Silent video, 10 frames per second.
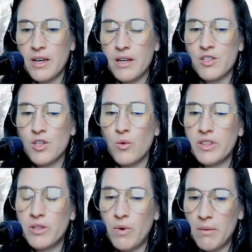And so what
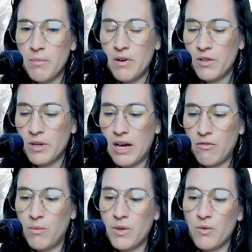the White Buffalo Calf
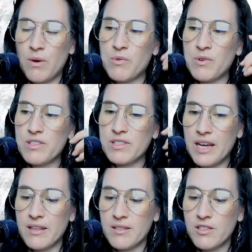Woman represents,